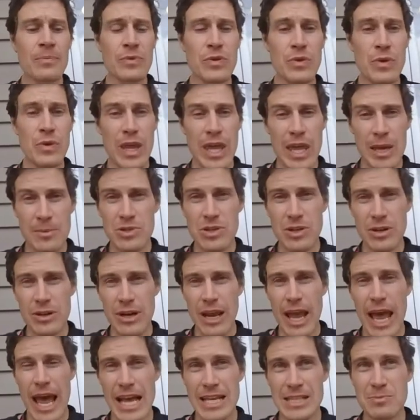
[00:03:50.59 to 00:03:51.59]
New
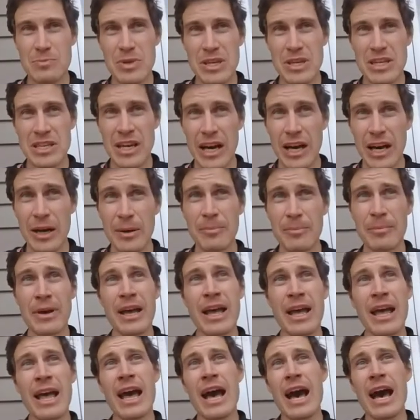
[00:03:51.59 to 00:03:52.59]
Hampshire has become
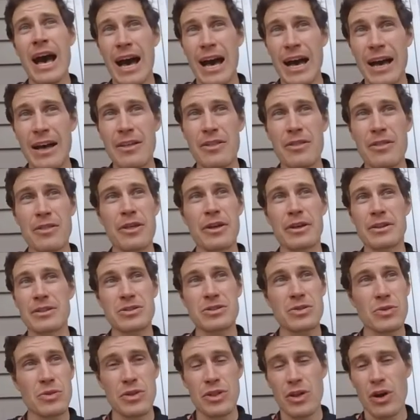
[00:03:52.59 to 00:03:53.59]

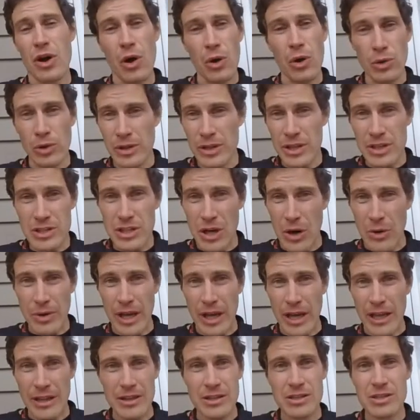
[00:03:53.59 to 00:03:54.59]
the hole in the donut.